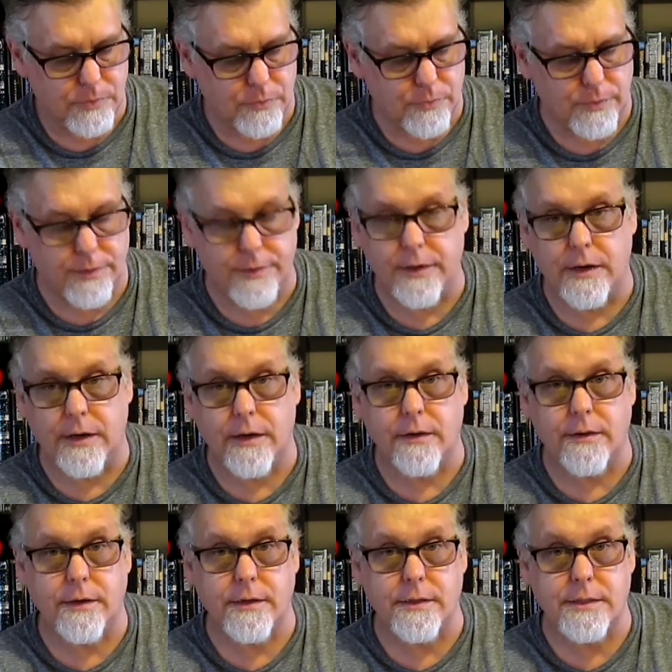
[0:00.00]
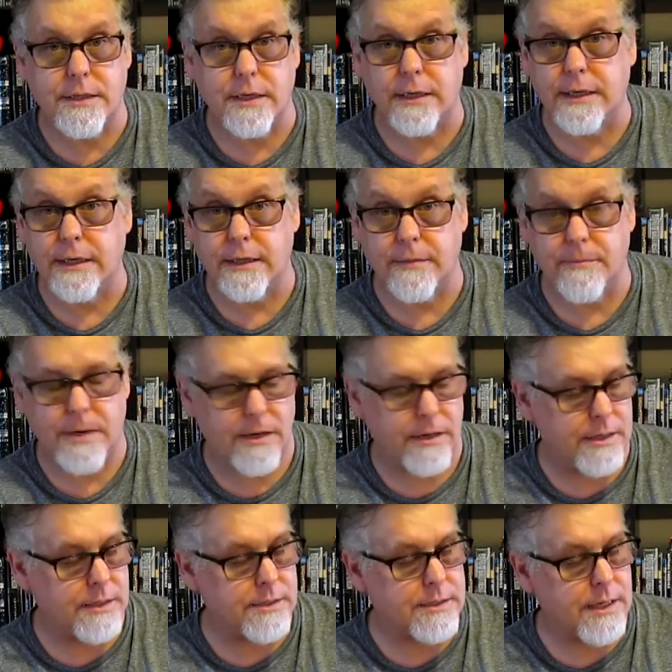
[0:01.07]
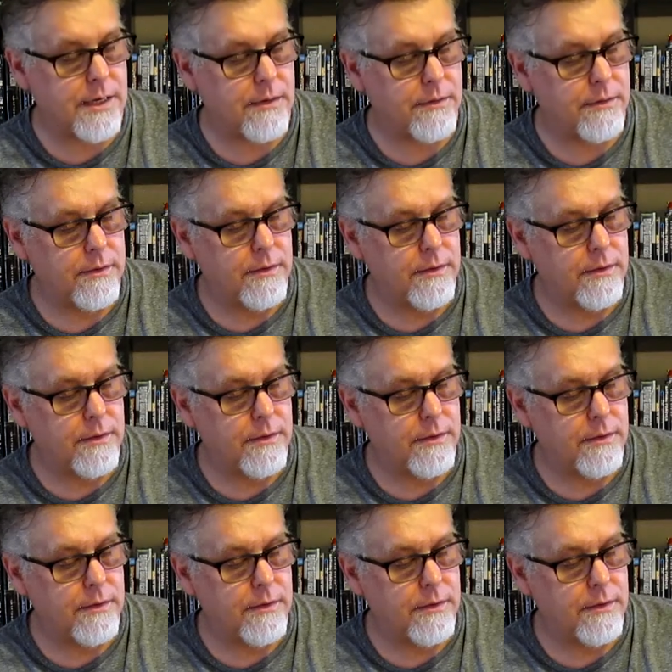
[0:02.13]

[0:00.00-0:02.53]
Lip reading: Well, they're in the city getting Americans out.